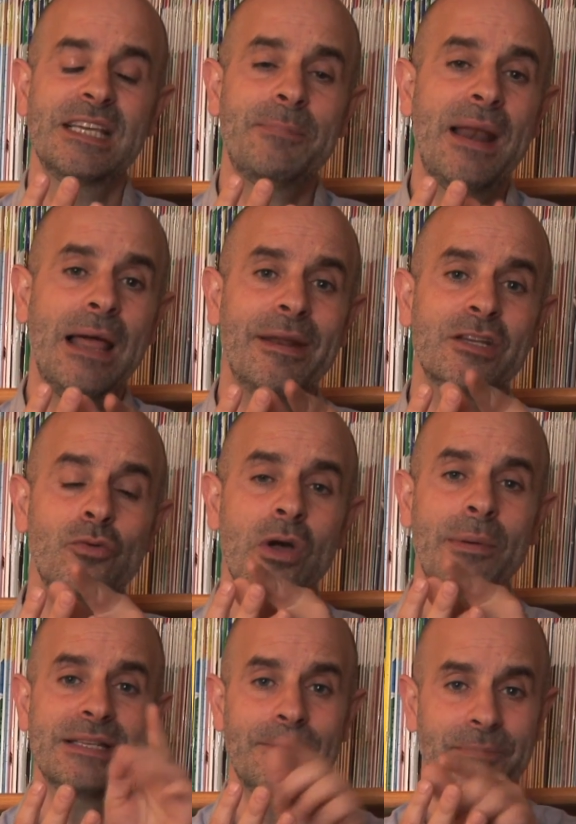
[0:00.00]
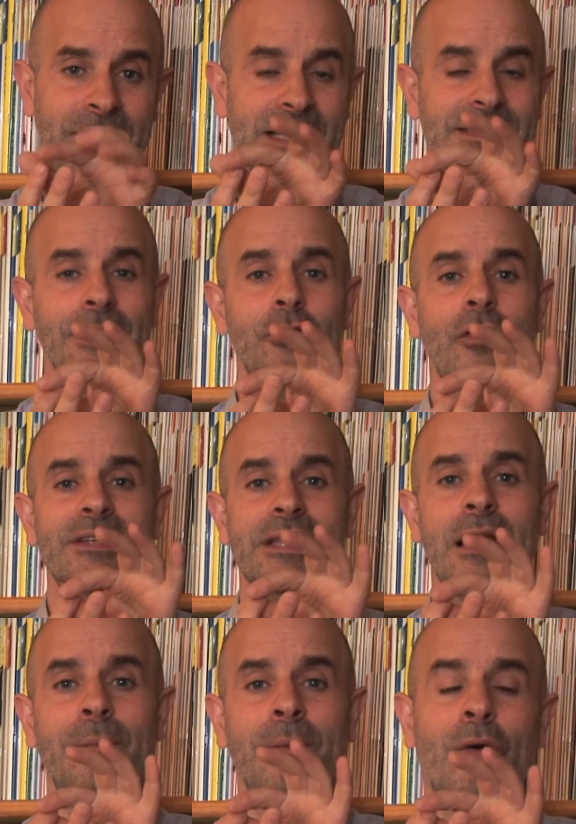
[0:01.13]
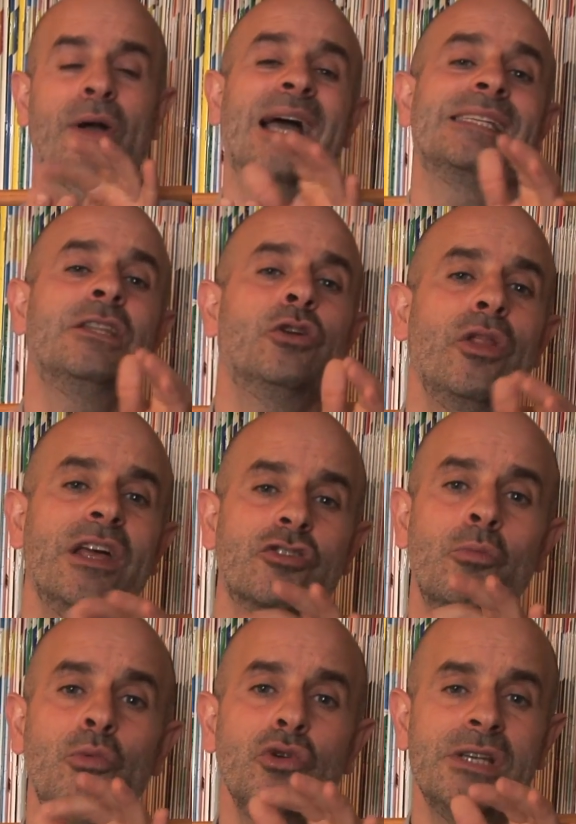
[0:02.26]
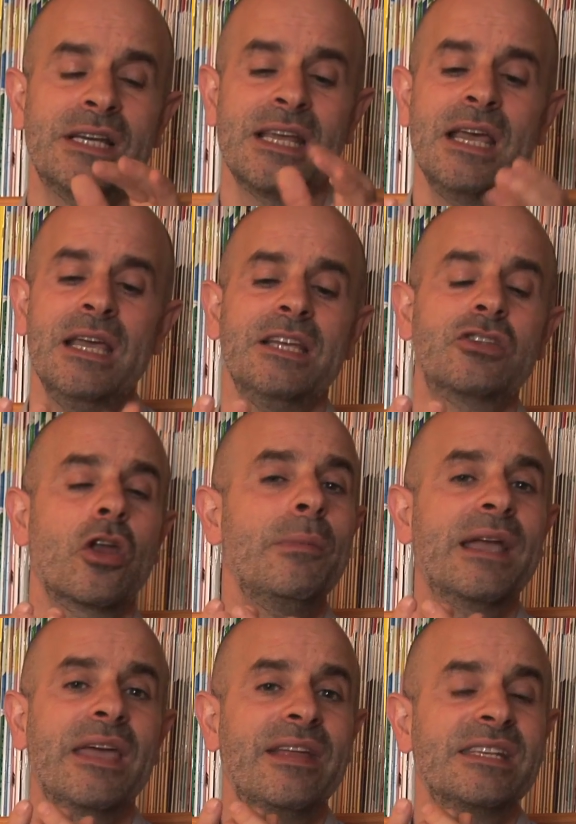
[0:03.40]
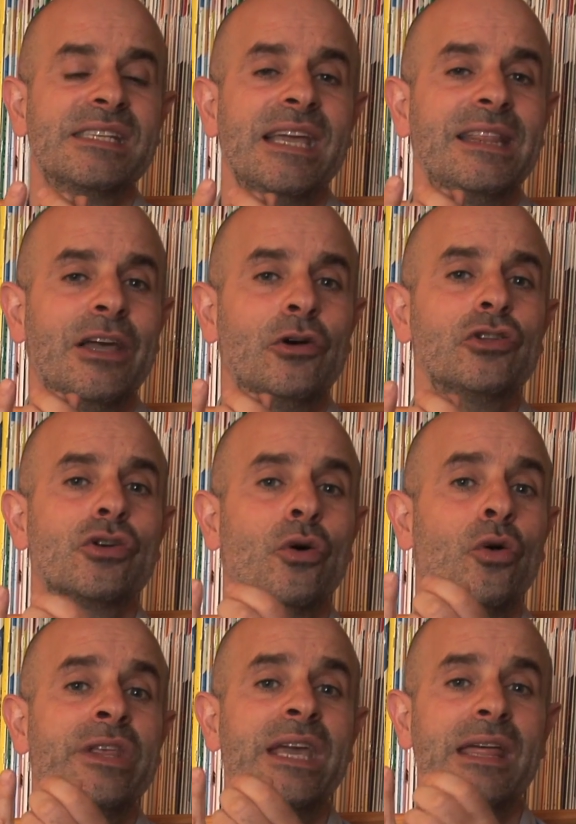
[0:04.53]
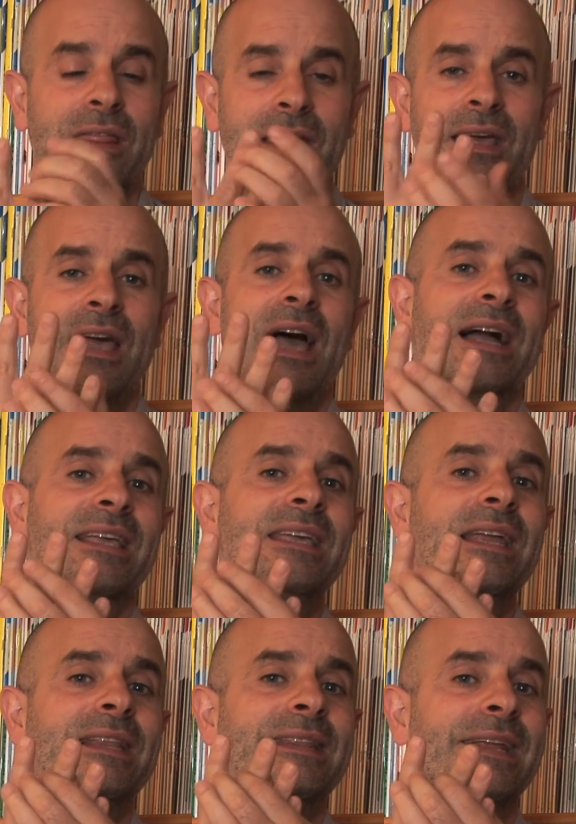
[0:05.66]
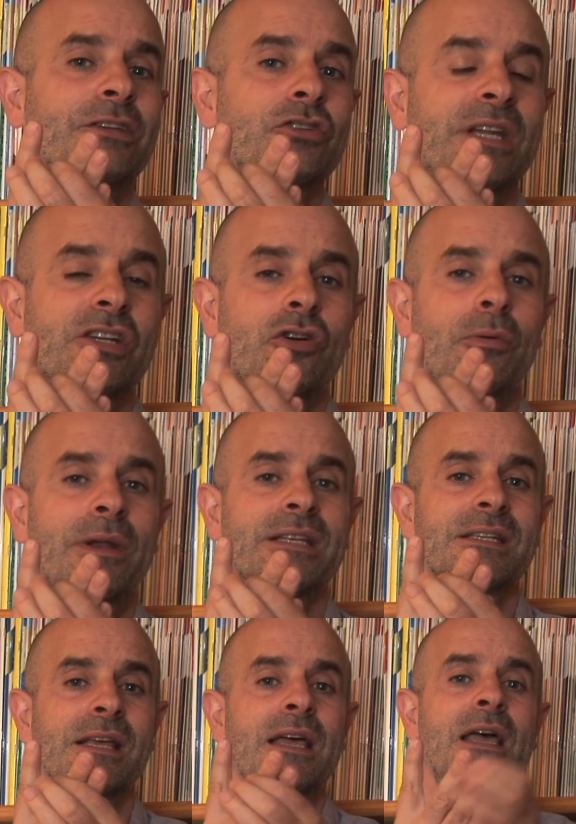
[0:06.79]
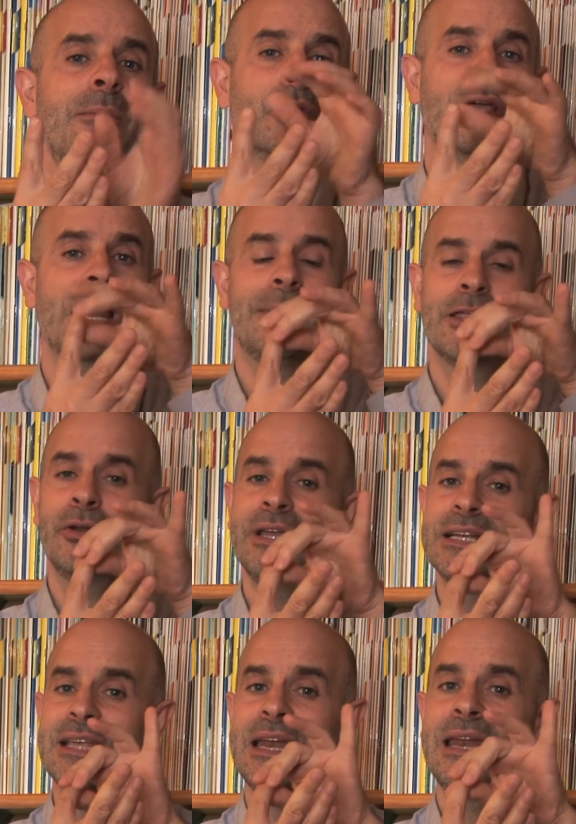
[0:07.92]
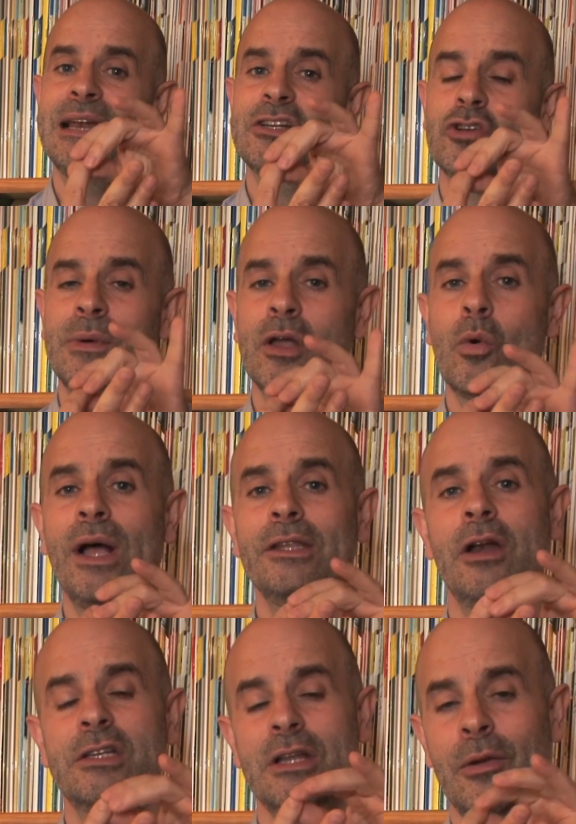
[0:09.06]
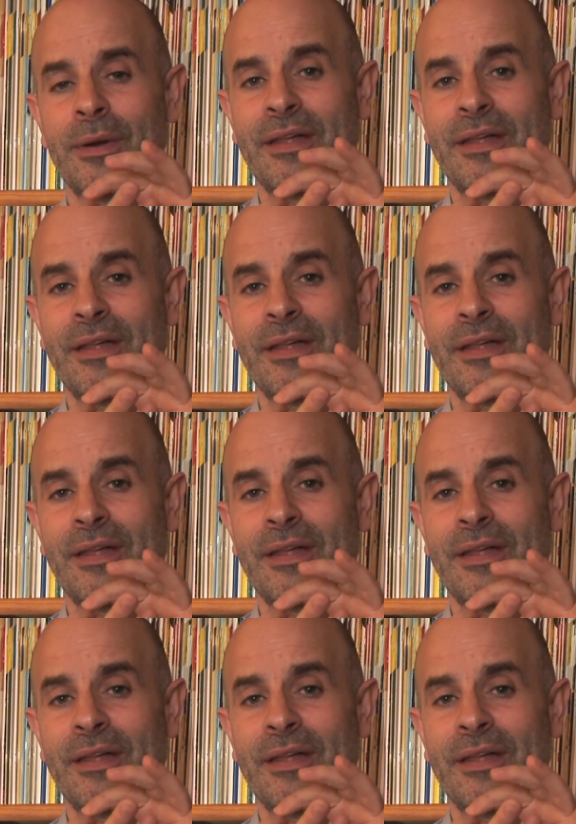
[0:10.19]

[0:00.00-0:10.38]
And when the majority of these new cards are in envelopes 4, except for 7, 8, 9, or 10 cards in the first 3 envelopes, then students should add the next 25 cards to envelope number 1.